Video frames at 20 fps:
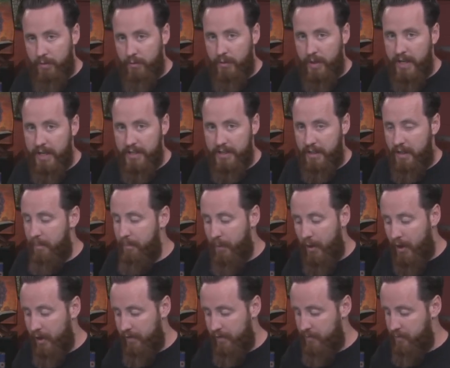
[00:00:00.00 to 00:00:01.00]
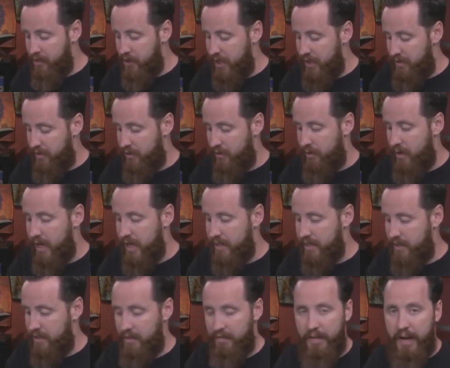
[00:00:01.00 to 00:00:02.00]
reason apart from Jesus
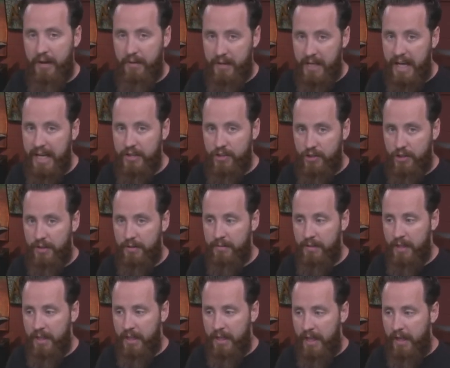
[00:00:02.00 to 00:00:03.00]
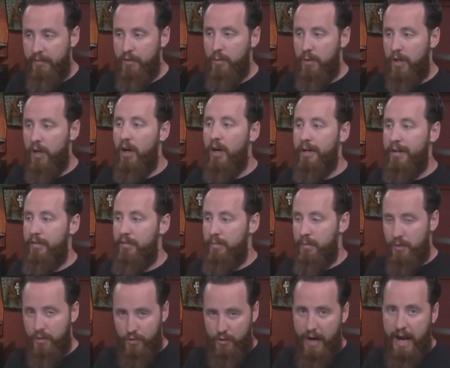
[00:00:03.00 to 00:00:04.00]
Christ as the foundation, if you want to argue
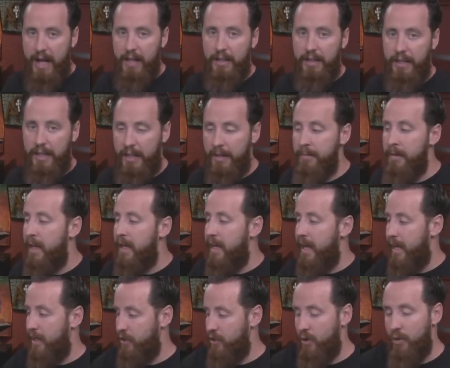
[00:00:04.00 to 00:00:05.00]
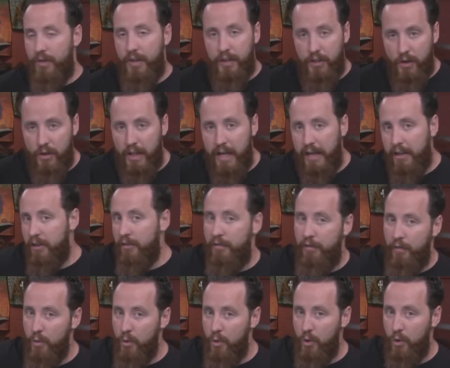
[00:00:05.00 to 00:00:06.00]
from neutrality, then you're like the
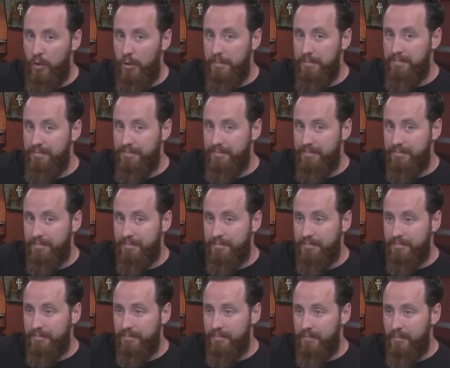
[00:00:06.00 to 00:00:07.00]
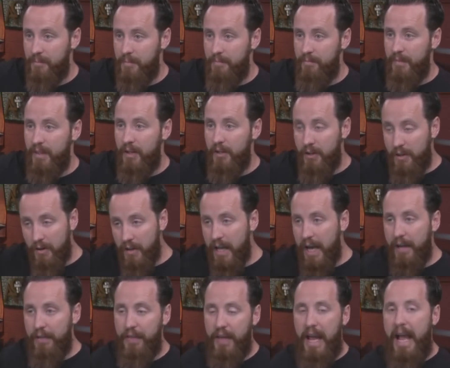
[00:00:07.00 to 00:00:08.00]
fool. You're
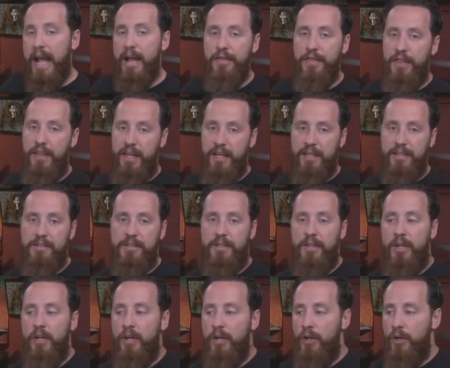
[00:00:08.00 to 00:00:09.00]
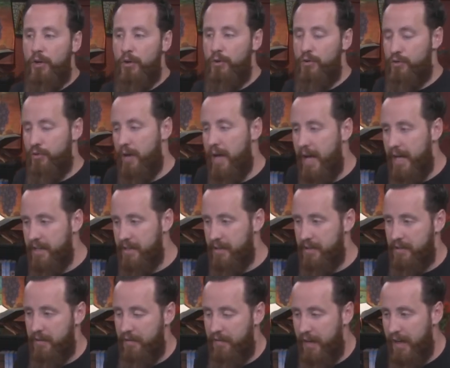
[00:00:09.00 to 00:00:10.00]
like the atheist who tries to
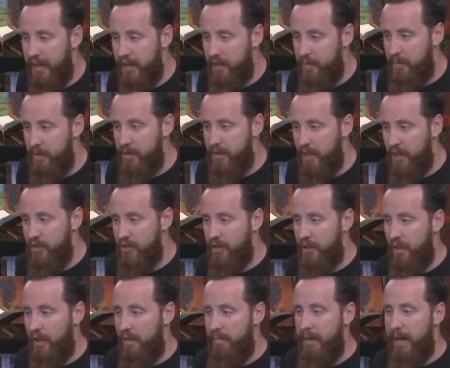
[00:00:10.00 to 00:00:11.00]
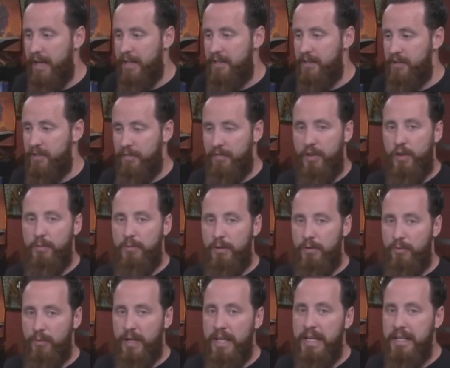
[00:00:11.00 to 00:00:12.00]
defend his position on the basis of
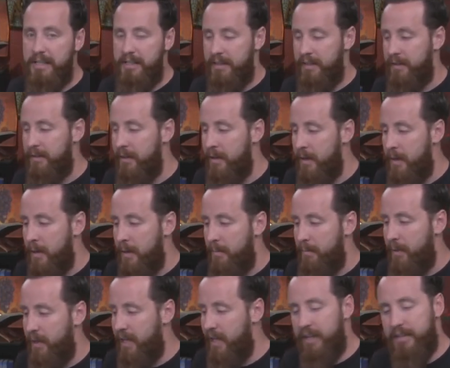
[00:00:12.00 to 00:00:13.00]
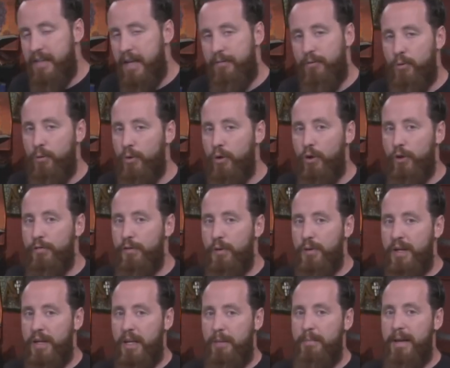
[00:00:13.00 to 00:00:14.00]
human reason, but he doesn't have a worldview
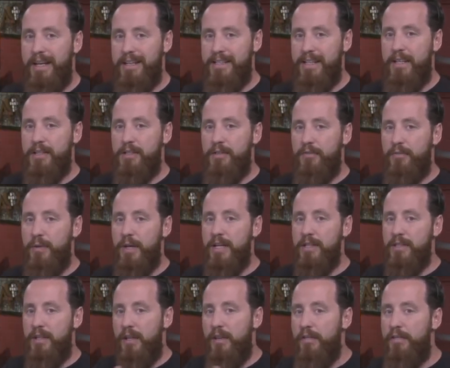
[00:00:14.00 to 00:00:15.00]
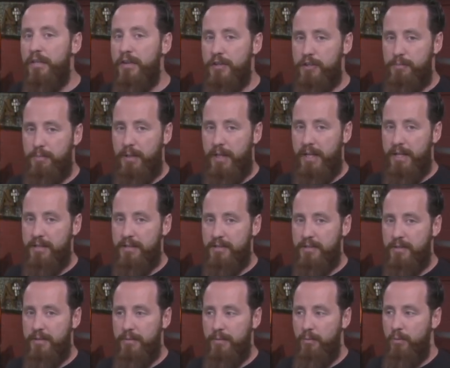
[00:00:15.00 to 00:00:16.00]
that can make sense of reason in the first
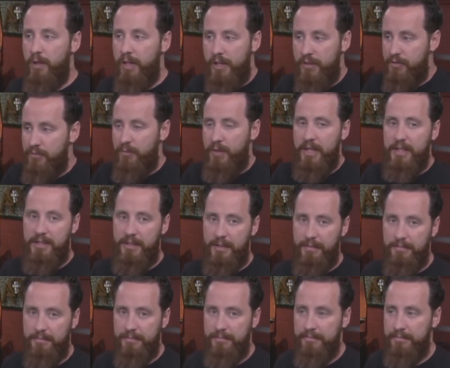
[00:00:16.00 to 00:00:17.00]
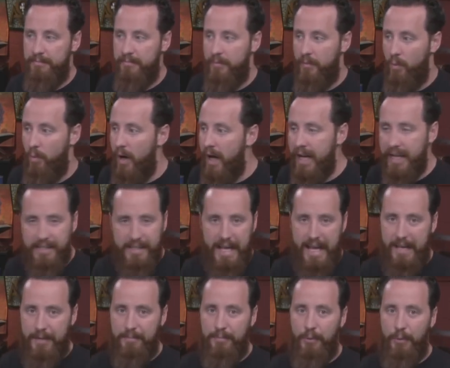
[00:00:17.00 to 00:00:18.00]
place. What is reason? Why is
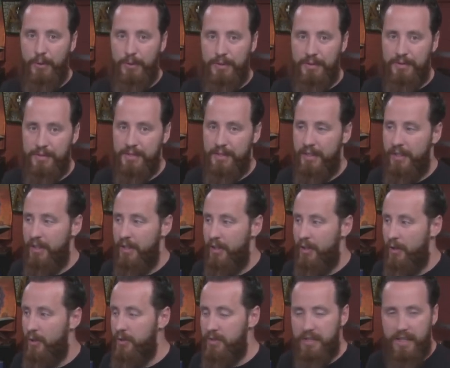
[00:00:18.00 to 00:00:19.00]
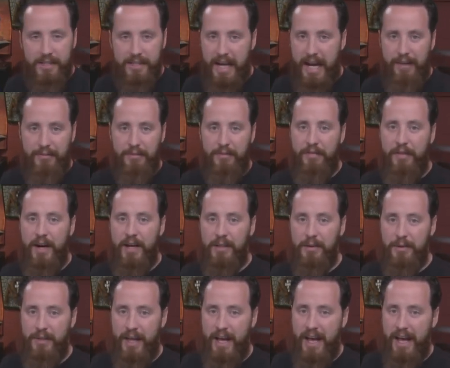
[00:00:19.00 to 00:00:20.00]
that important? Who says I have to
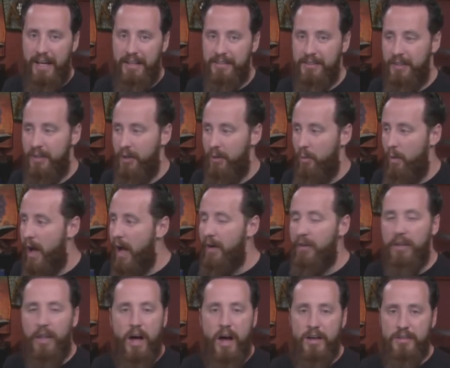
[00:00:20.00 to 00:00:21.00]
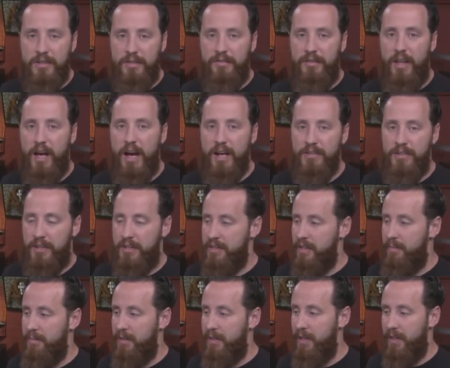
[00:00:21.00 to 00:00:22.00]
follow that? Why are laws of logic
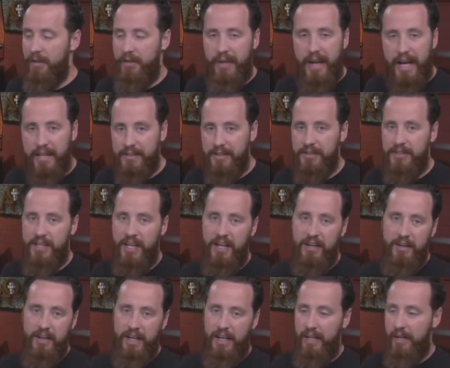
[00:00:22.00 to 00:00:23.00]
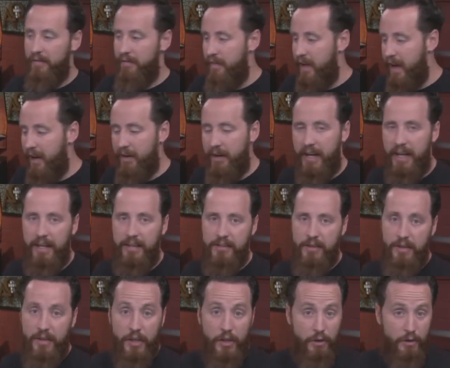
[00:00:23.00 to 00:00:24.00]
something that are necessary and invariant?
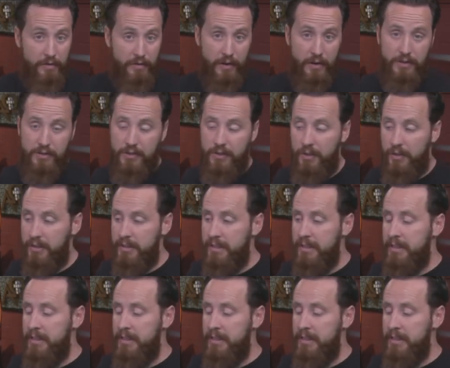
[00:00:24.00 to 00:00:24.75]
Are they universal?